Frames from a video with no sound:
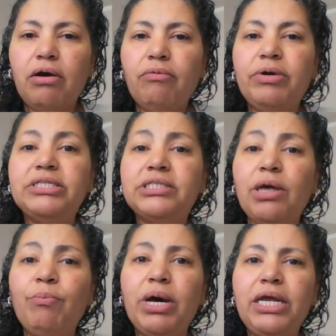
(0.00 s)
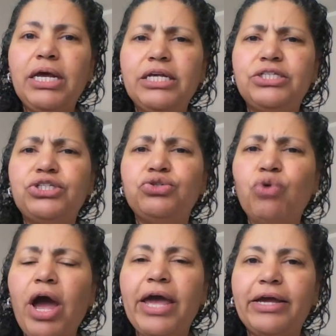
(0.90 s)
when somebody is
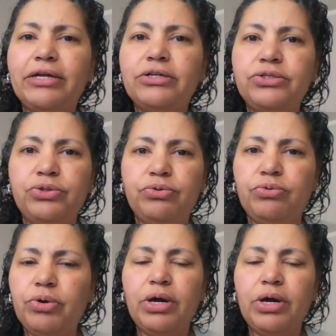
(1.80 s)
trying to